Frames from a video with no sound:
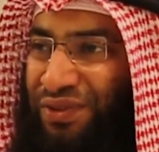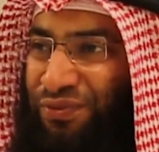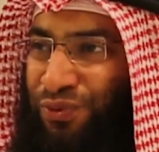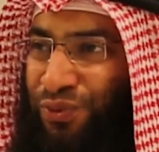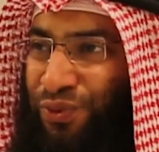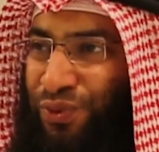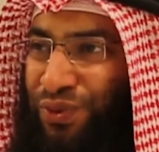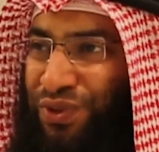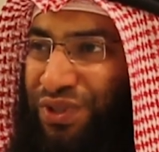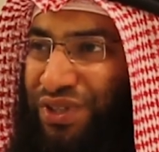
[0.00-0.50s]

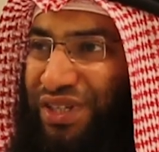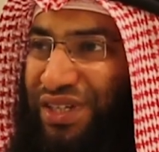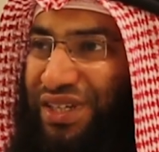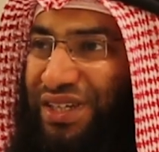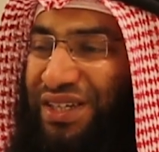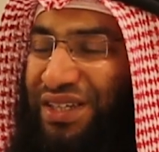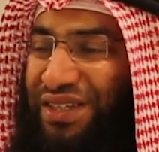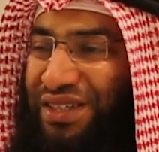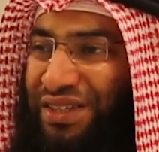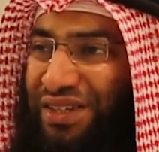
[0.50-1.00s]
food,
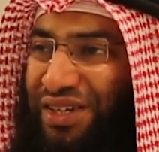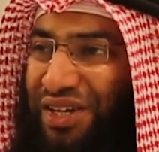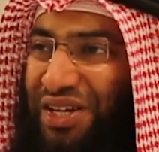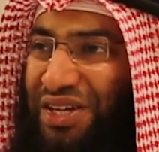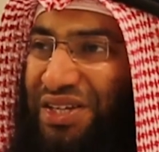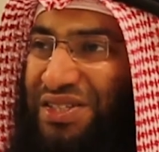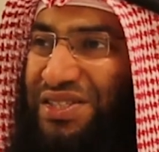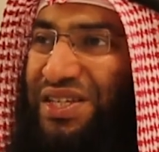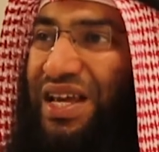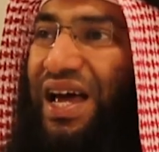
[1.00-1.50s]

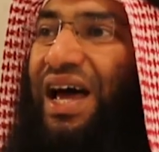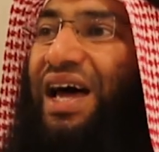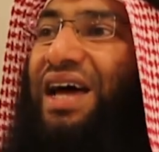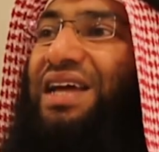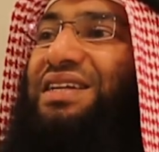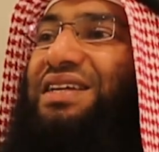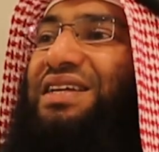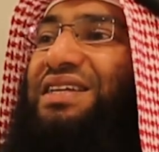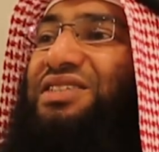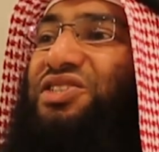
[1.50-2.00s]
drinks,
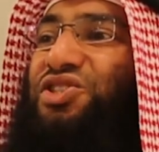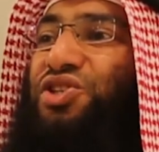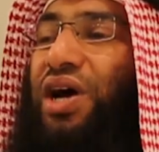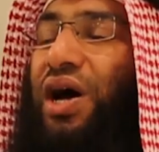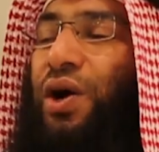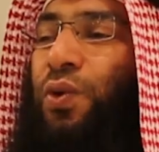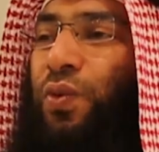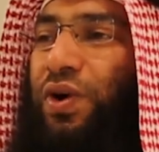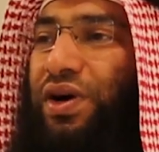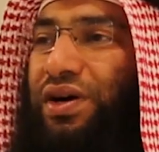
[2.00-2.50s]
and his
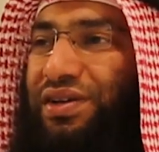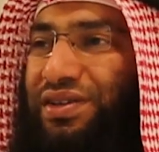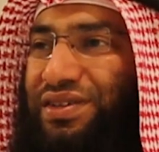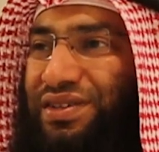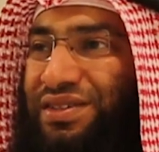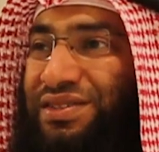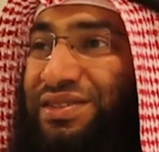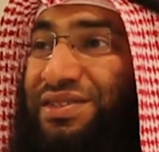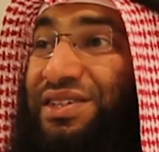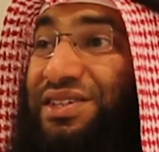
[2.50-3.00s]
shahwa,
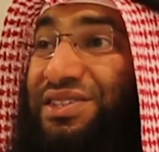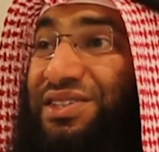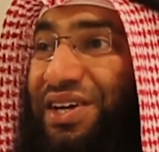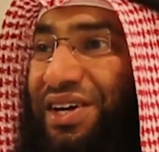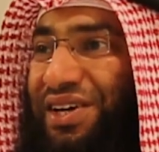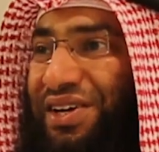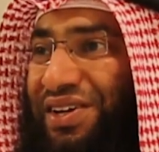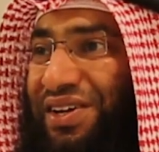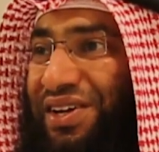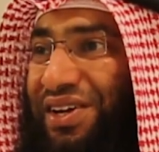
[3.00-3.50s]
his
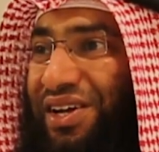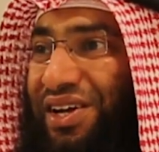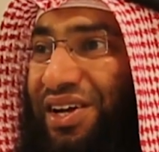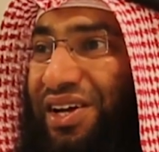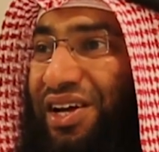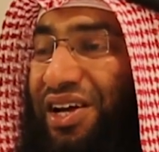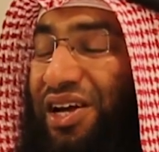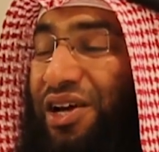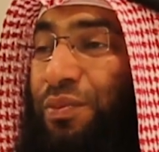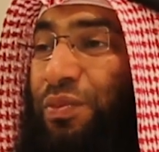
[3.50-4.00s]
desire.
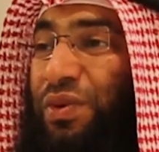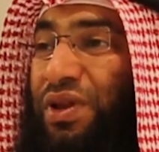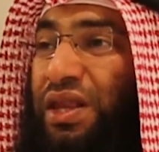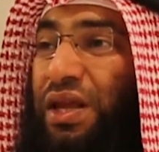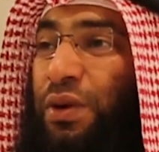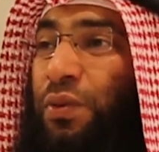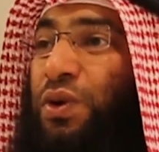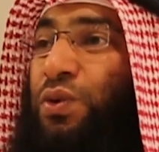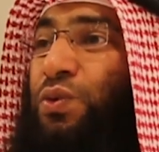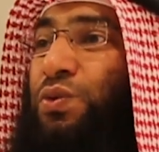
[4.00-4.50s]
But
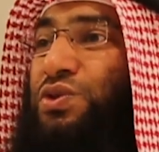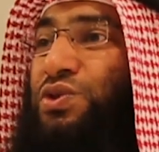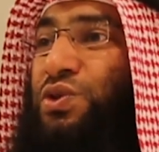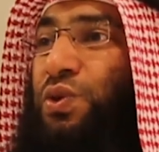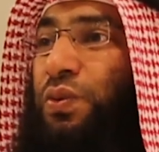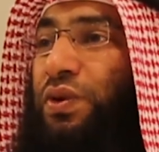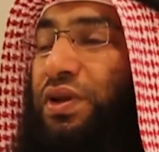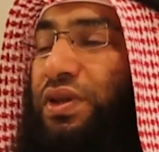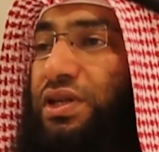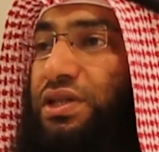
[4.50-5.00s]
the one who's
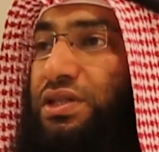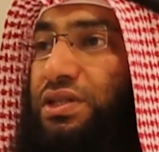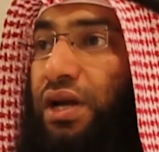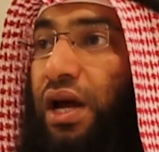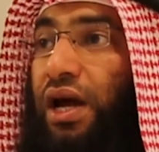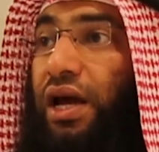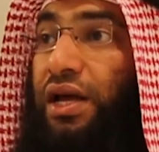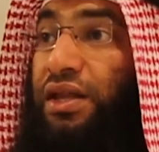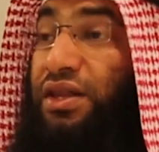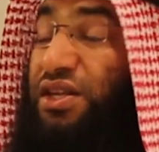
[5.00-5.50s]
doing this,
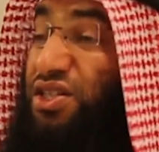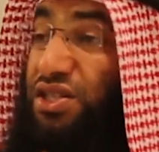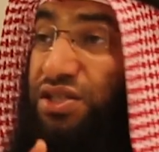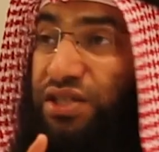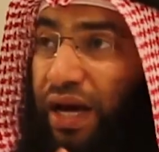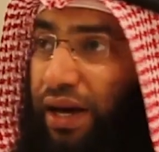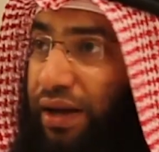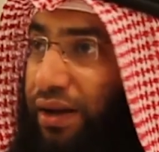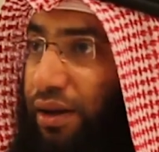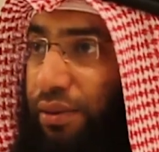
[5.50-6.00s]
this is
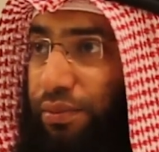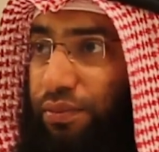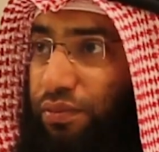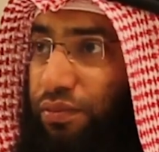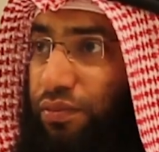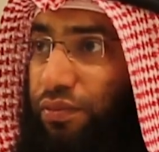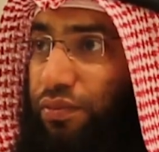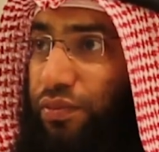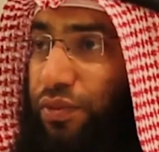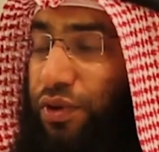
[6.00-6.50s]
haram.
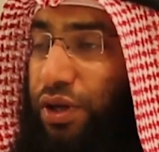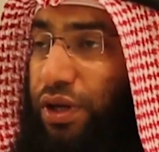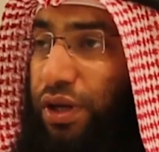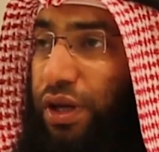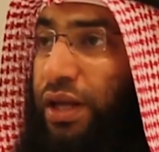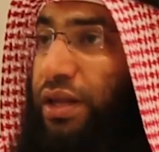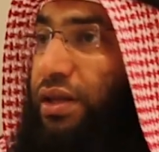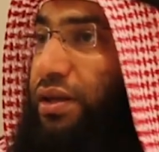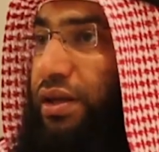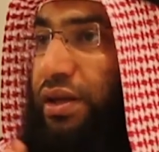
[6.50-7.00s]

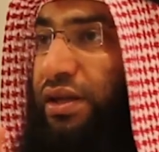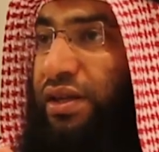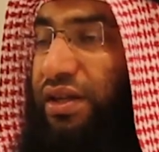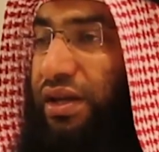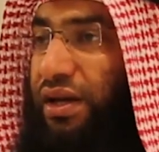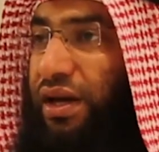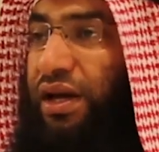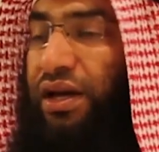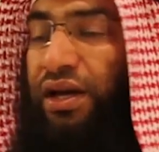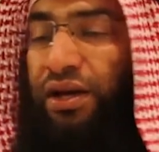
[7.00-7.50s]
And in
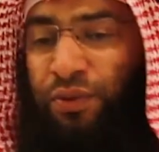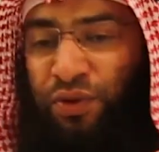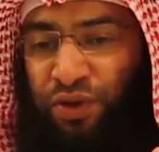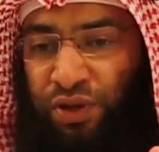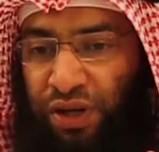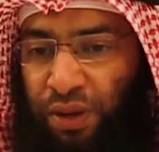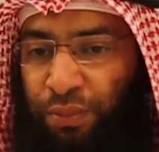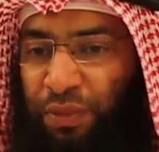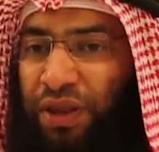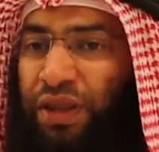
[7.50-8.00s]
the
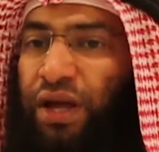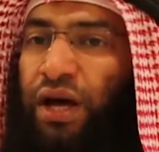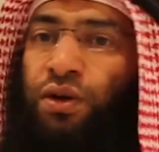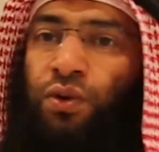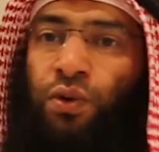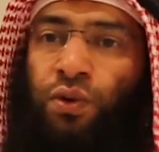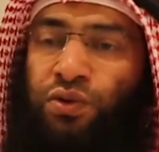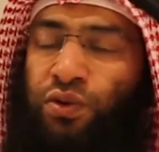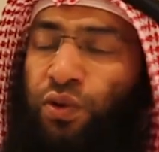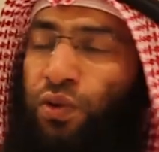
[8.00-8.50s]
Ramadan
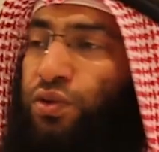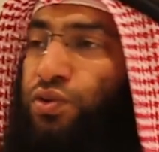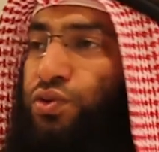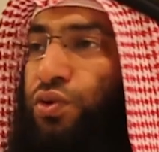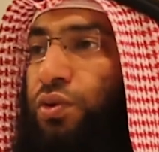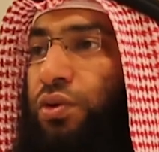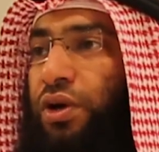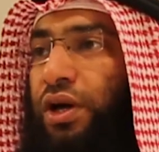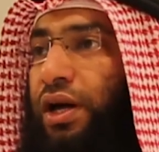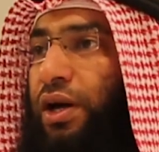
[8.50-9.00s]
and
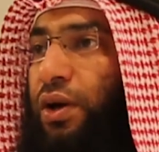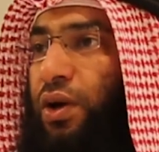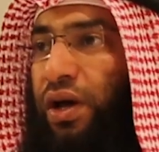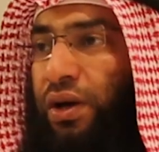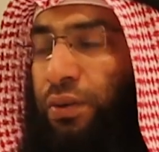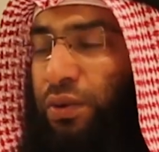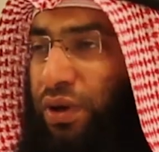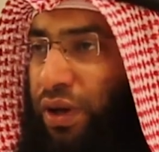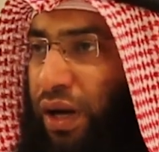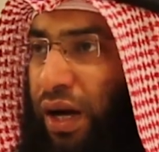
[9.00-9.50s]
also
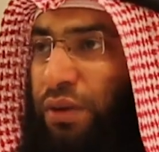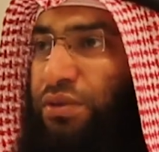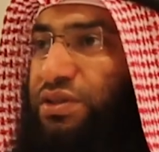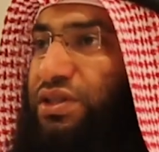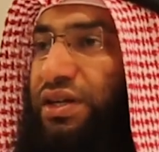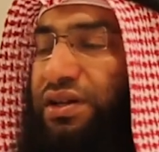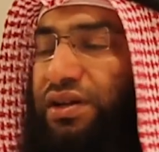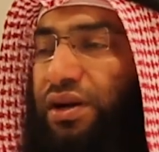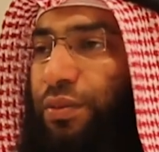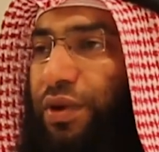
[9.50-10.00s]

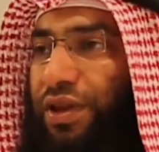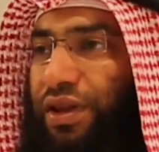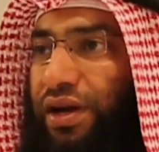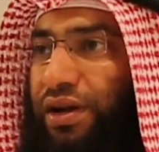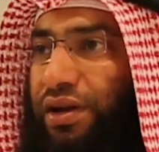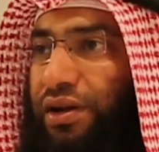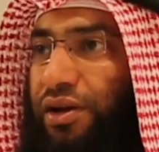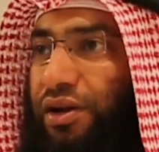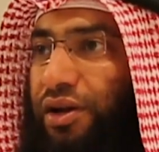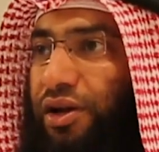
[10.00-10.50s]
outside
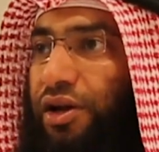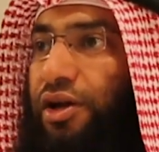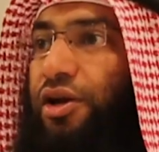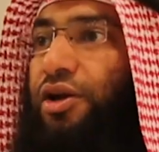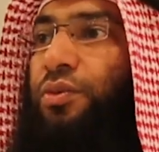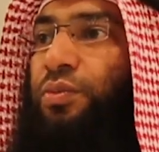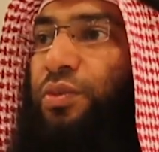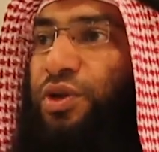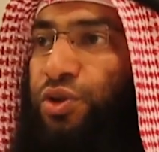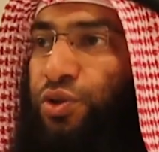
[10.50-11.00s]
Ramadan.
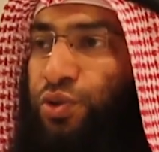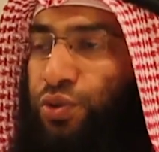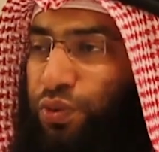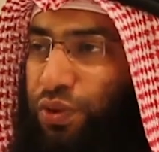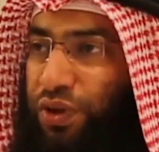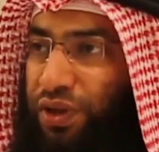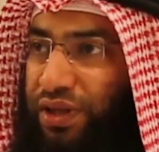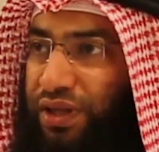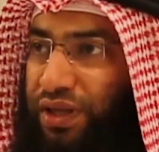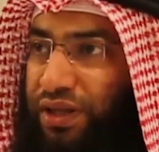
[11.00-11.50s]
But
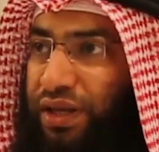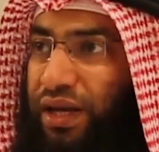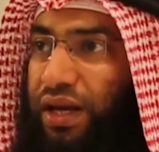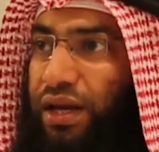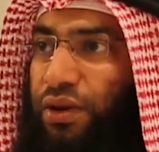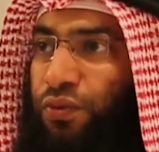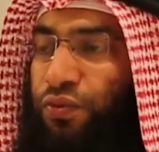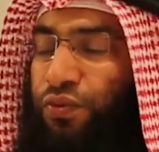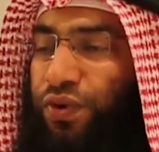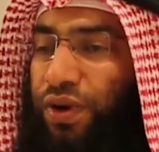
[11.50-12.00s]
during the
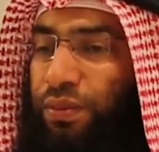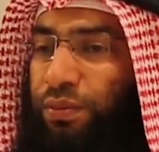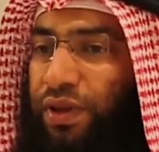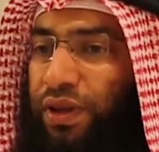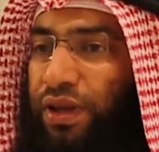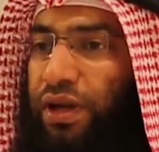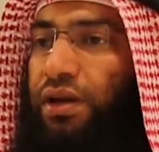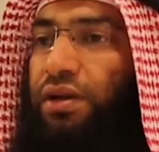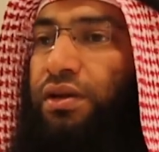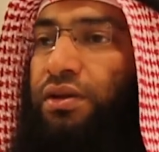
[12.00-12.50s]
day of
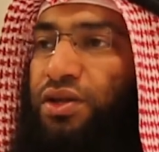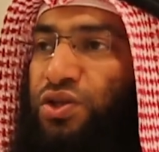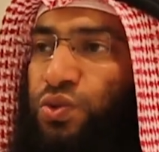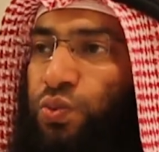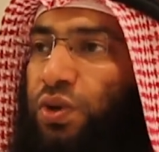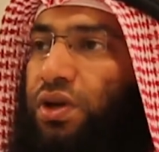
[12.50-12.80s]
Ramadan, this